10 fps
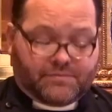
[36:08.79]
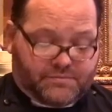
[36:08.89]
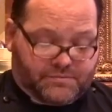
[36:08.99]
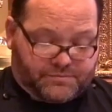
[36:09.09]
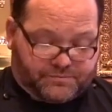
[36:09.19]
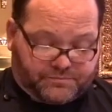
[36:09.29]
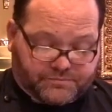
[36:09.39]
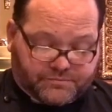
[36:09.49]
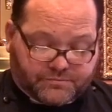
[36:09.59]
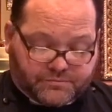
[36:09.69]

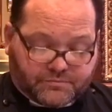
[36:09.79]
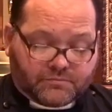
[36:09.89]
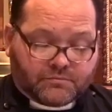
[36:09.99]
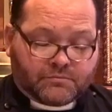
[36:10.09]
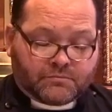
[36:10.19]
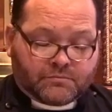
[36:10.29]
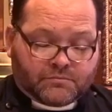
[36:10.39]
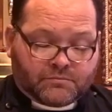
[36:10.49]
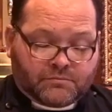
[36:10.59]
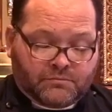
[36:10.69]

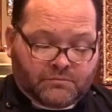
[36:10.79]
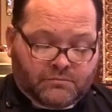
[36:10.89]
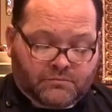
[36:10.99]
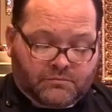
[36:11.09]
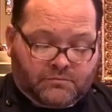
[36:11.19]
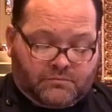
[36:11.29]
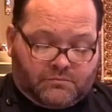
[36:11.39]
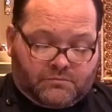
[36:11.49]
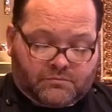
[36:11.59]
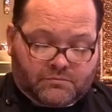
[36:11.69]

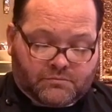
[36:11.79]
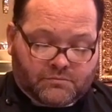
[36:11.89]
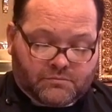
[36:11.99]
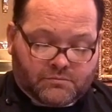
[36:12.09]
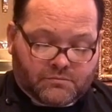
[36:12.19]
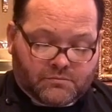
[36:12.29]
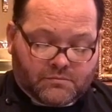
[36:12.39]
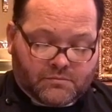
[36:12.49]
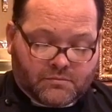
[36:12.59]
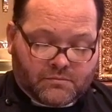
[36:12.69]

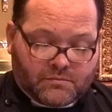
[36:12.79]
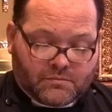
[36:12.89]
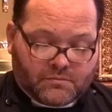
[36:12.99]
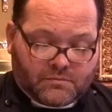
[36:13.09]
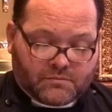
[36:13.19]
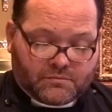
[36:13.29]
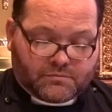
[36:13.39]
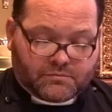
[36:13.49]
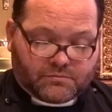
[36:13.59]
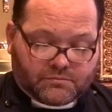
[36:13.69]

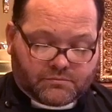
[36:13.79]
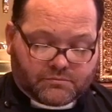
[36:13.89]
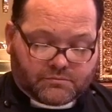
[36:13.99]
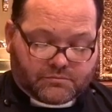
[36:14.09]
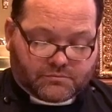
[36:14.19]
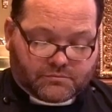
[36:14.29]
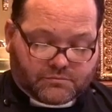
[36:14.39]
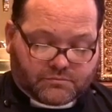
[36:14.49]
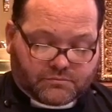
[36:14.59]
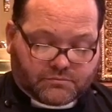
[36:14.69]

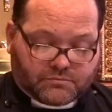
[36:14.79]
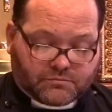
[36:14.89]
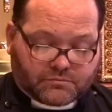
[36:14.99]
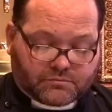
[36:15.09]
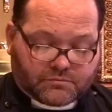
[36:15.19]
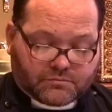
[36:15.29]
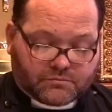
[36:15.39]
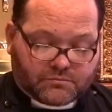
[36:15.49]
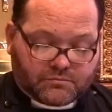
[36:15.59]
(silence)